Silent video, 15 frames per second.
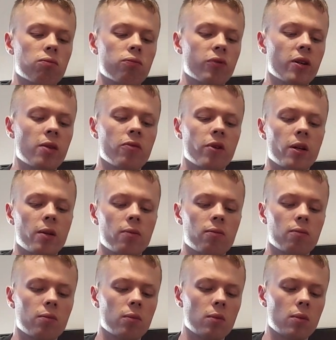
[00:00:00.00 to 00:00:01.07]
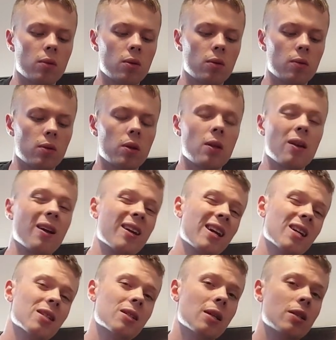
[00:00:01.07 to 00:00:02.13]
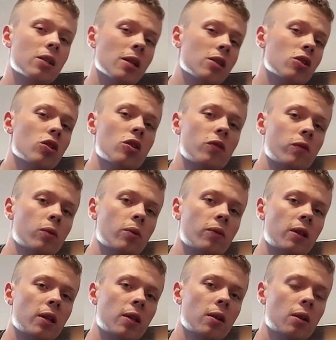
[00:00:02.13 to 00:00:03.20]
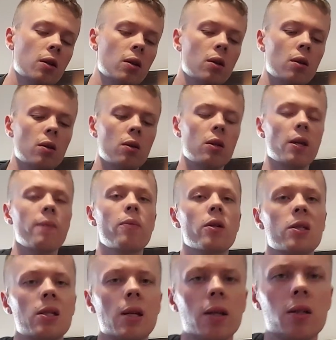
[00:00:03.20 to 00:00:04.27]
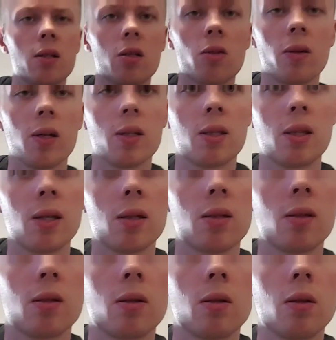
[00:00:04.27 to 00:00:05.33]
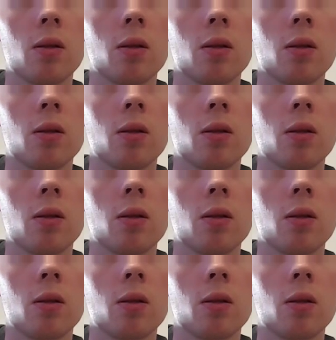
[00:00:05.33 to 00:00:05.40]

brilliant, really. I guess it is useful with the input selector. So it is this.